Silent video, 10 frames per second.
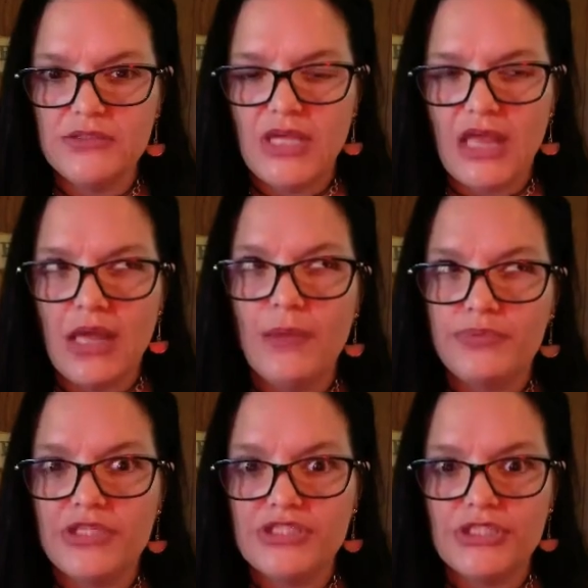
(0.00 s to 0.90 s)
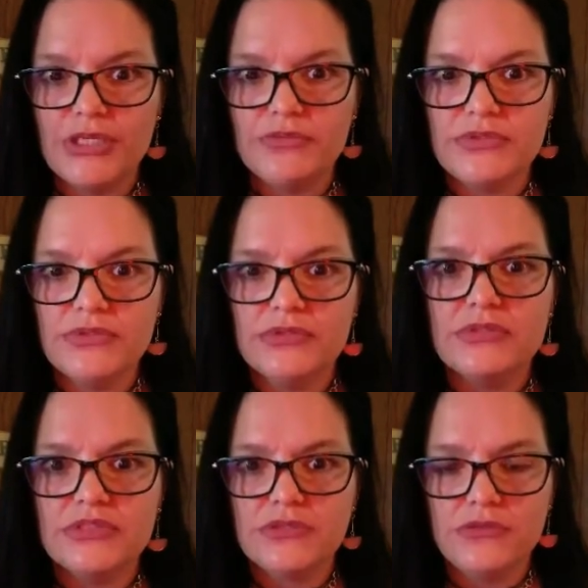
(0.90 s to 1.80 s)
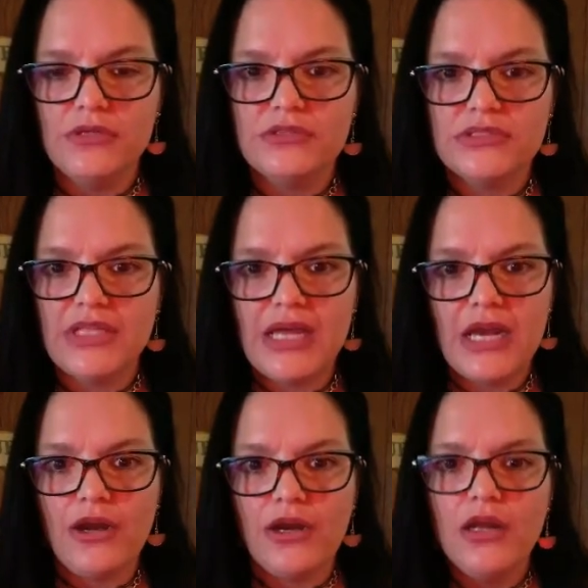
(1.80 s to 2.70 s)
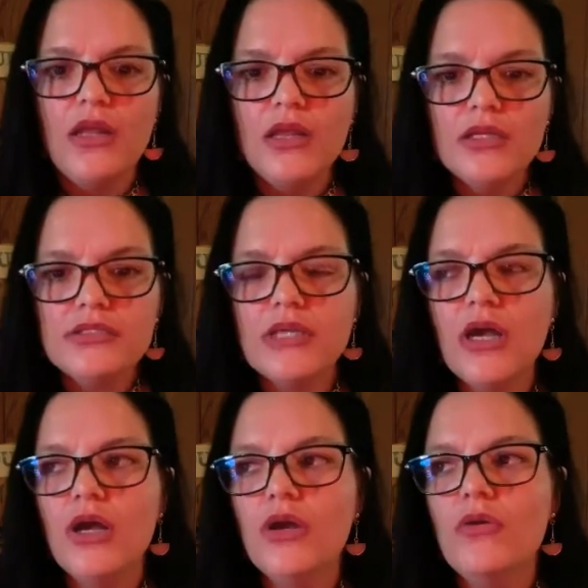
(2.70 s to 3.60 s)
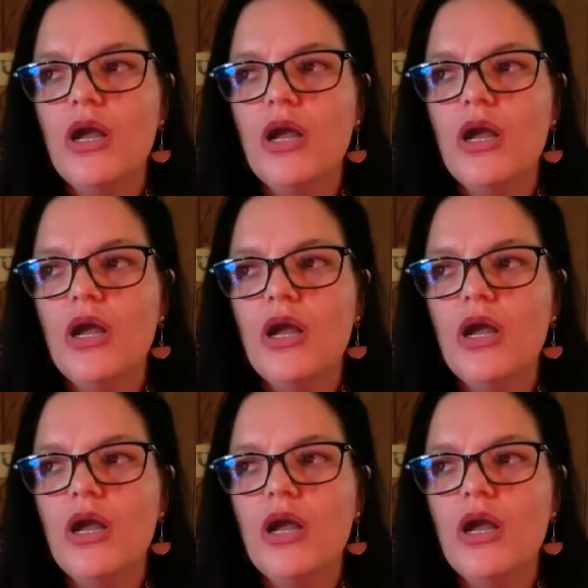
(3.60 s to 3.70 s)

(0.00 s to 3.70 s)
I'm pretty sure it was close to that era. So